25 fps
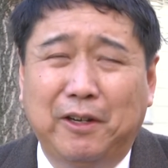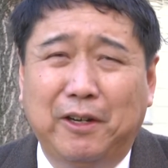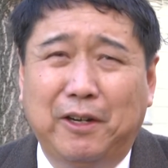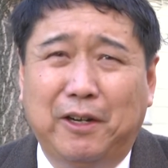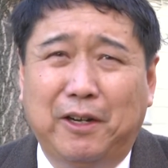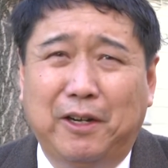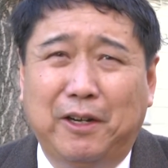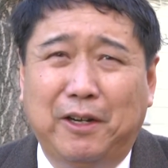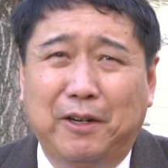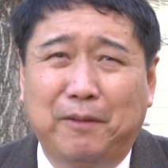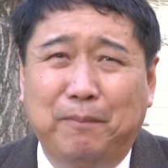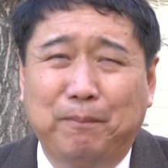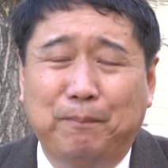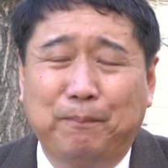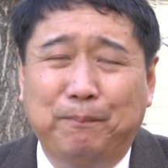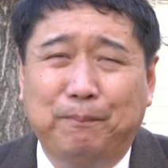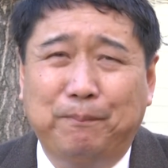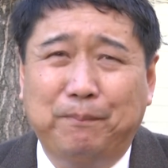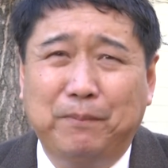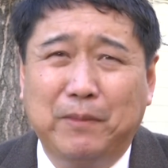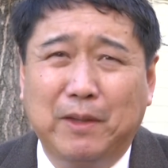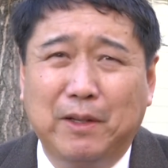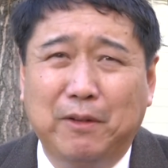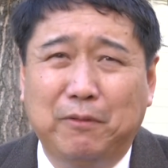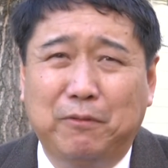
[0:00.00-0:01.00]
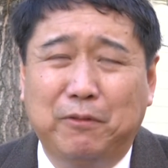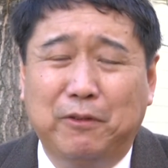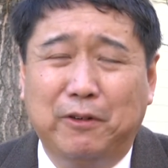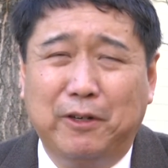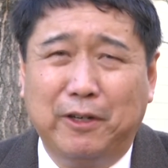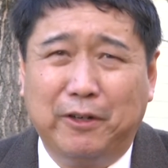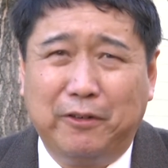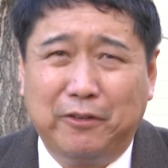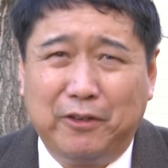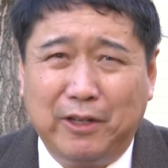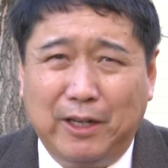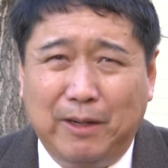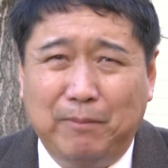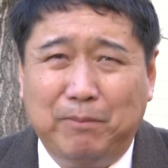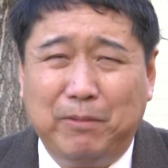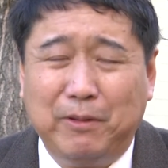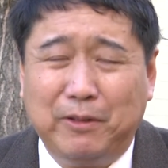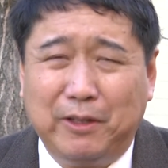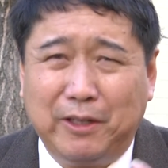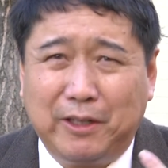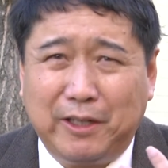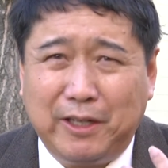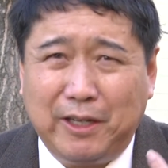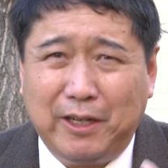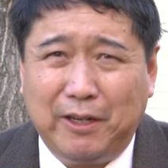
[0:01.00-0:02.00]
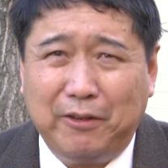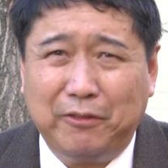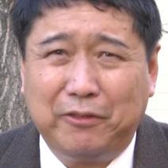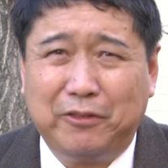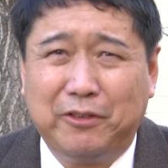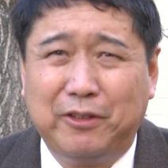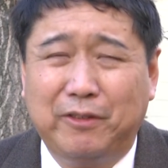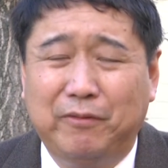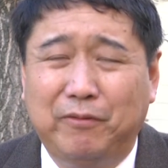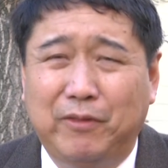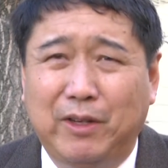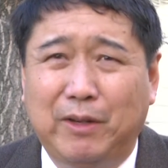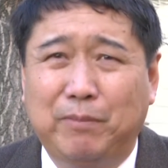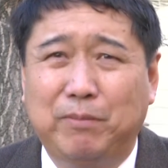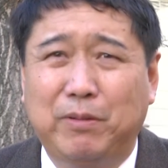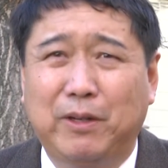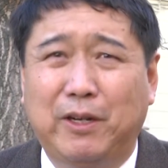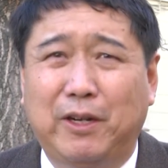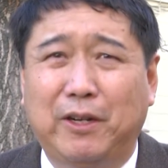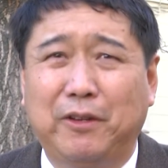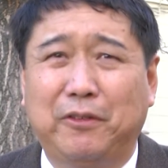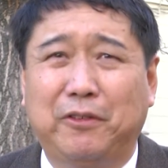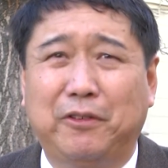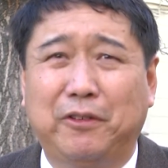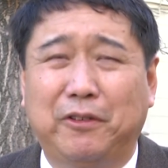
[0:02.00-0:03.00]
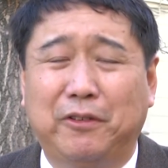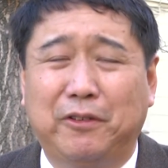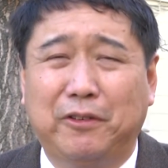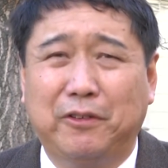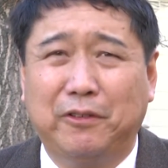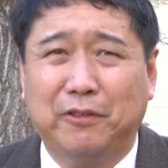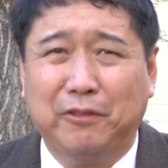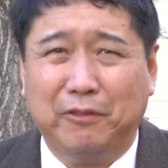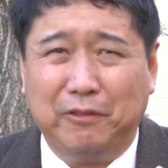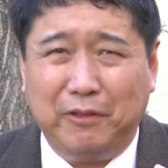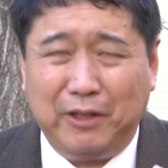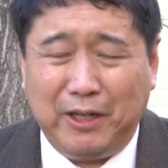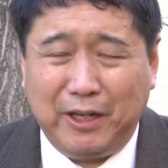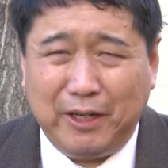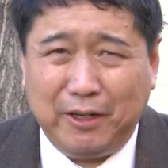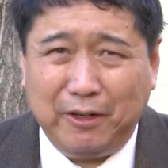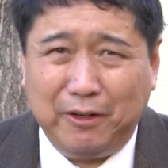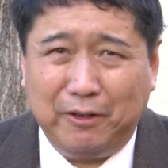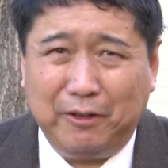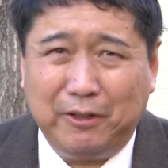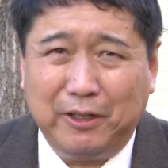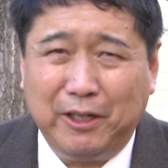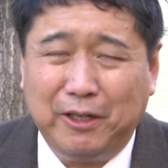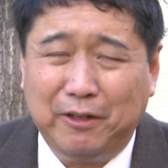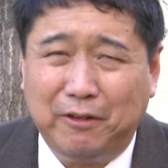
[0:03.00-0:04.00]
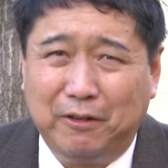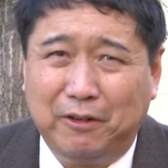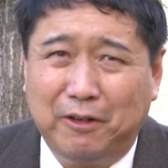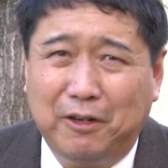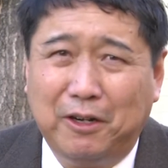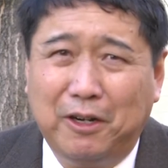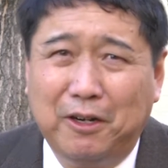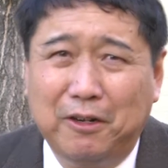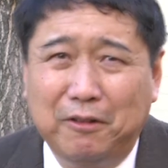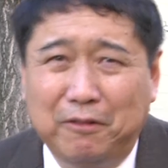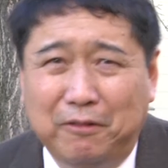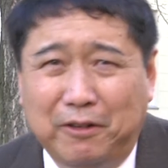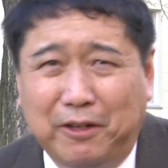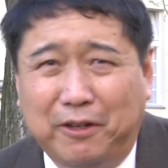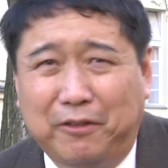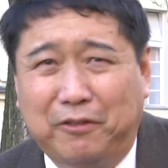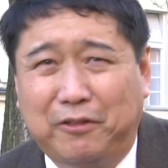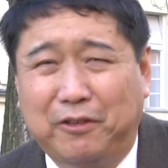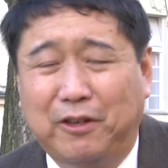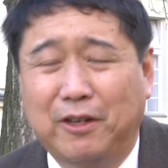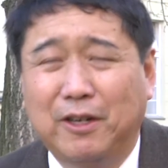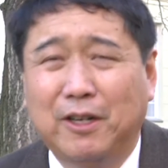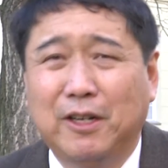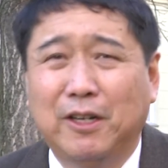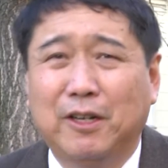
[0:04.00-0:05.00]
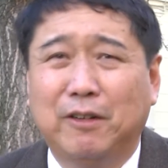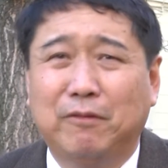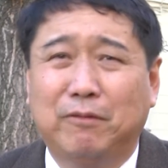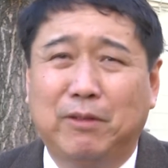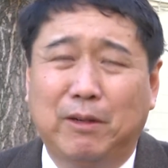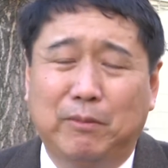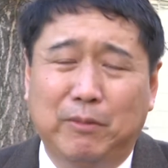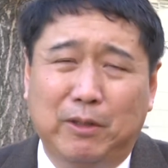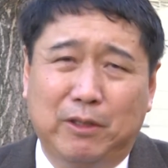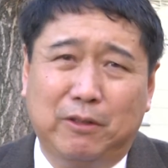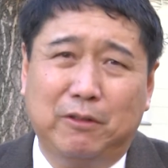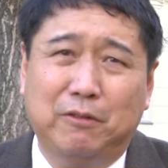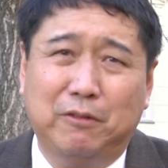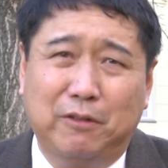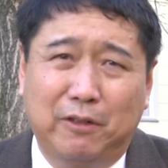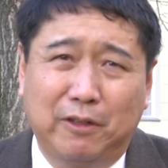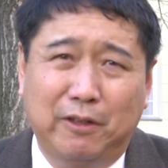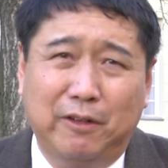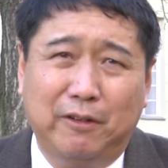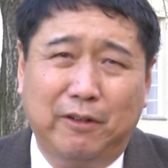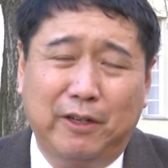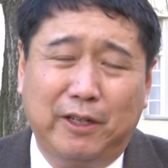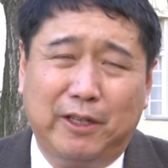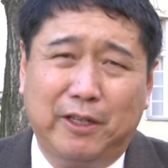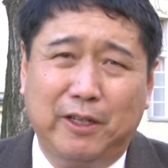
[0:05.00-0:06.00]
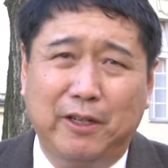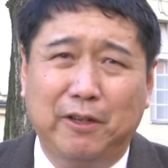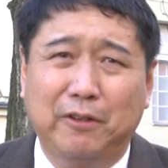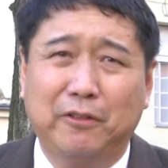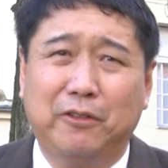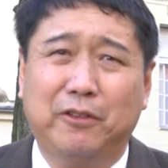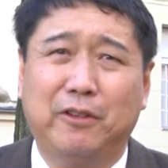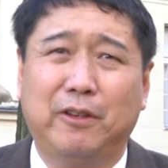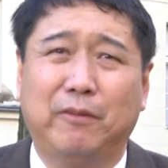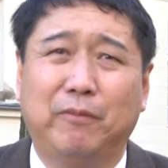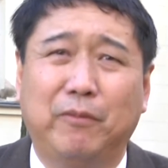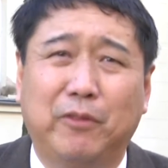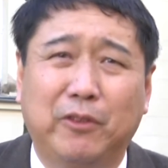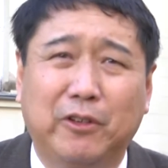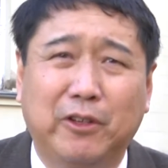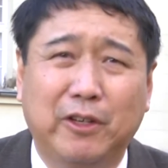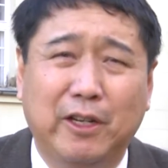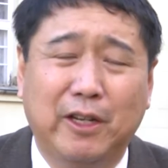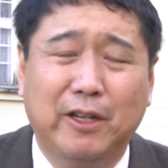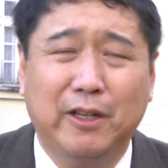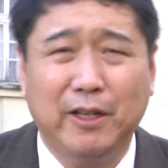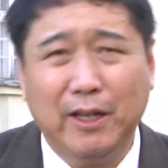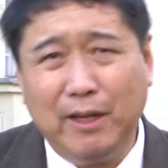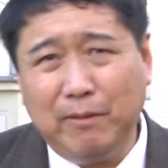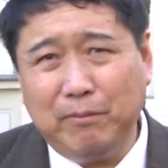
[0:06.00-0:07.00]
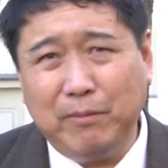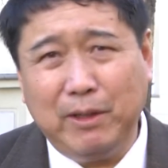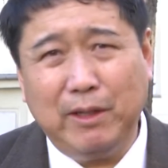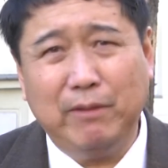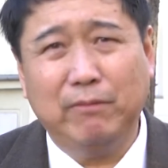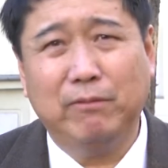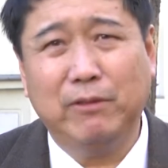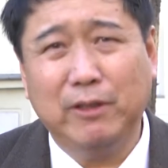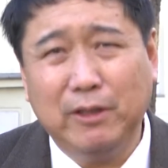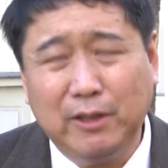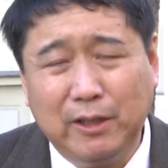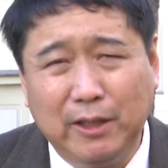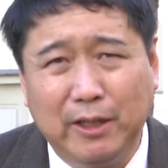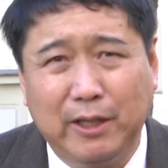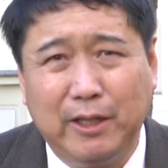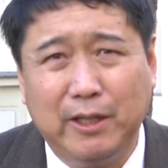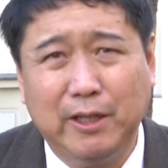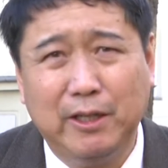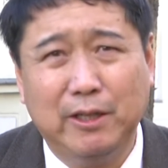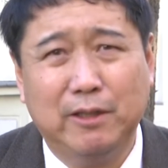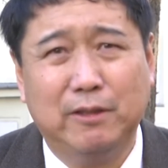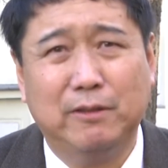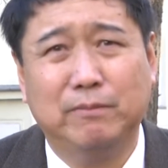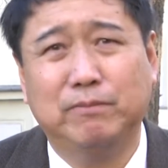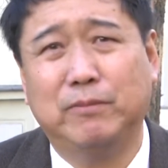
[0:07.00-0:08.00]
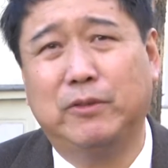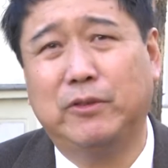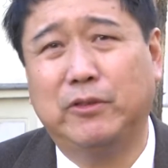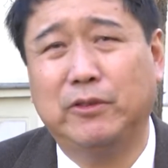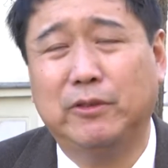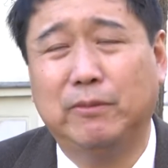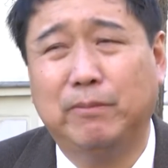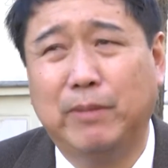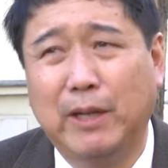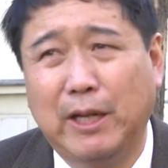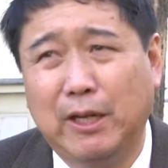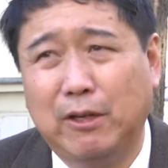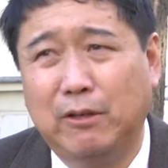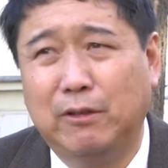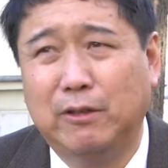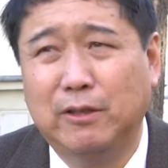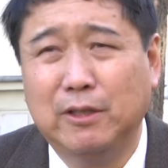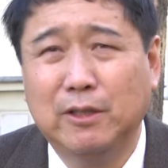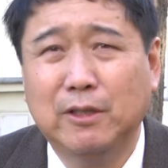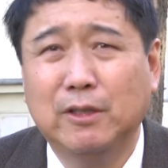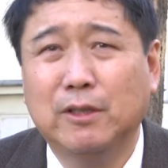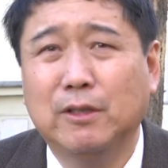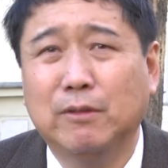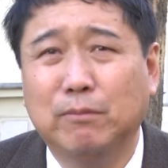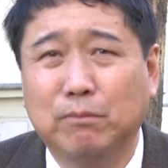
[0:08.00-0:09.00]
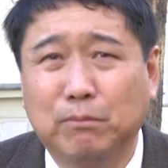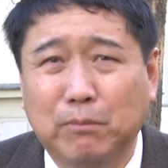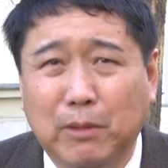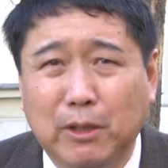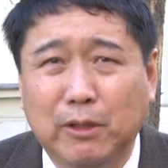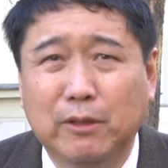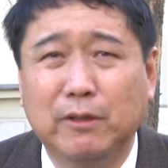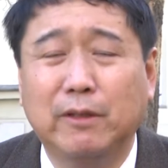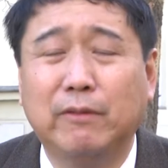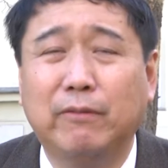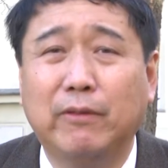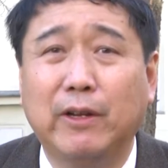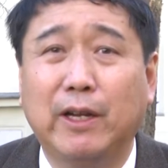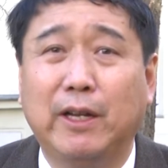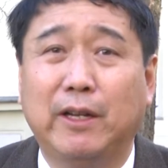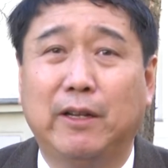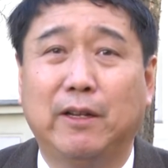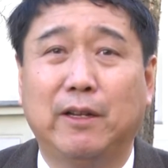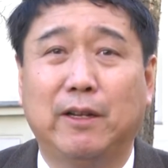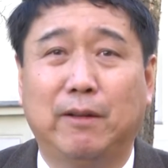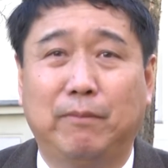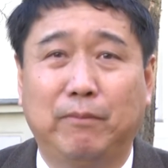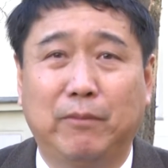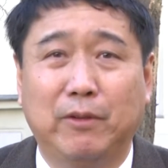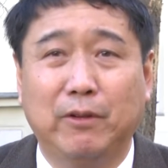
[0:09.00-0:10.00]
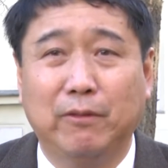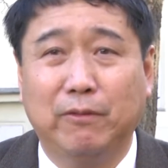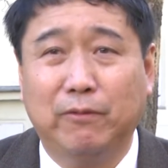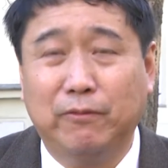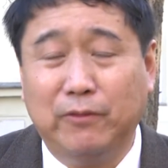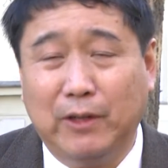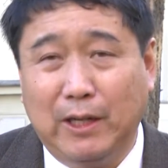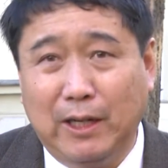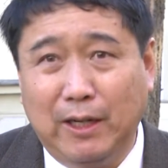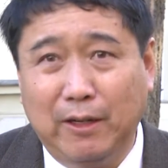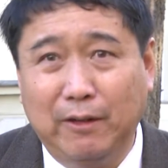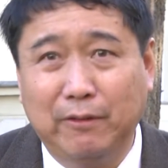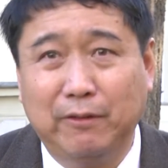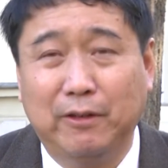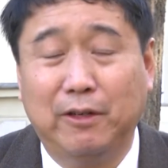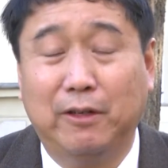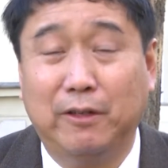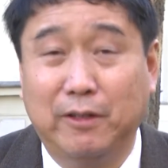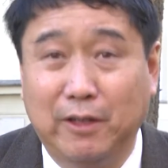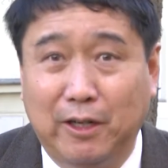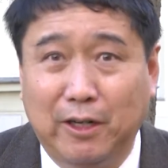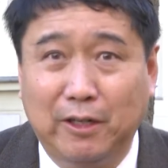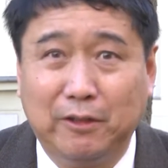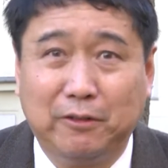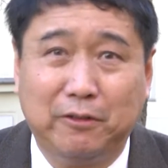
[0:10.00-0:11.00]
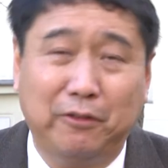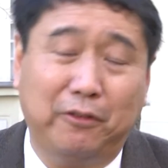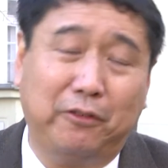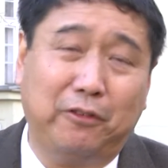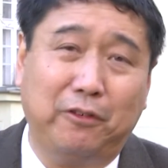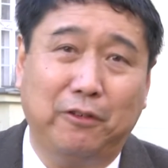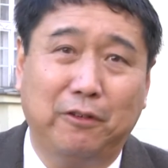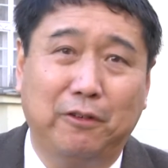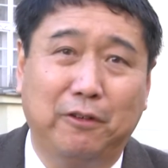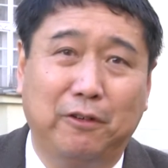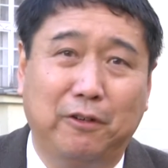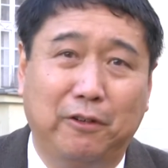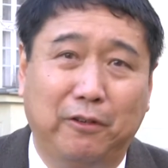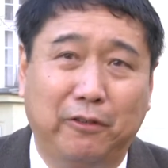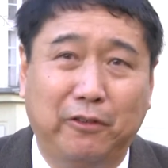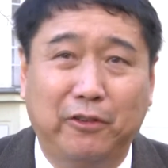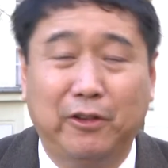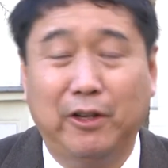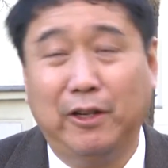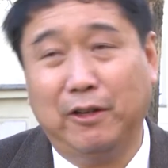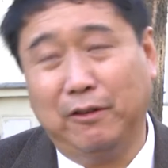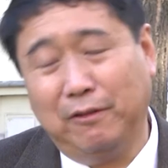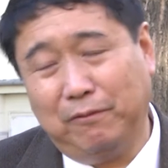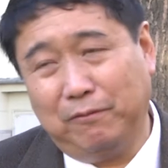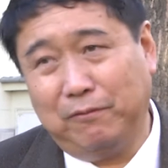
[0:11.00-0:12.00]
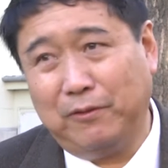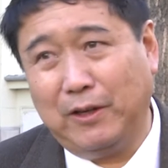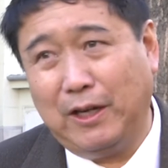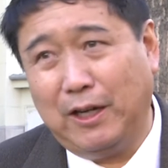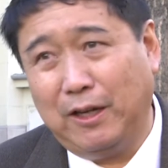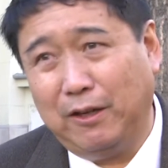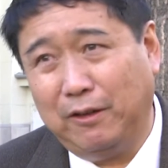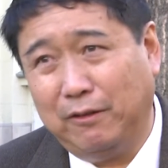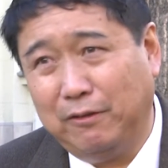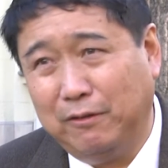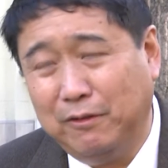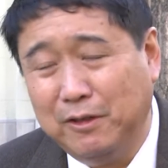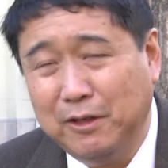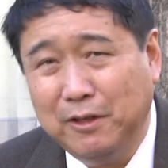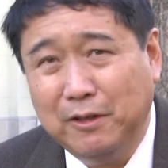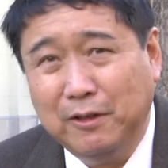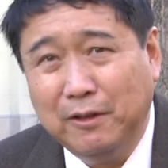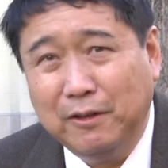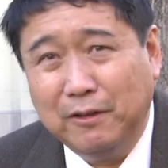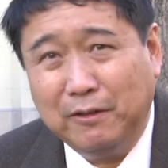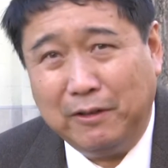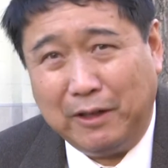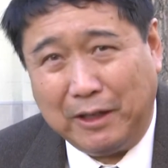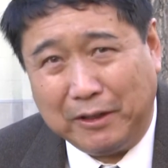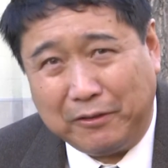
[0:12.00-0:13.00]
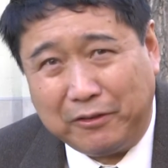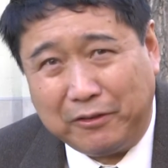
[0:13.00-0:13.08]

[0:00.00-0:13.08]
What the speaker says: for example, the calcium deposits in their arteries from a coronary calcium scan, that may really help to better motivate them to follow their doctor's orders, say to follow a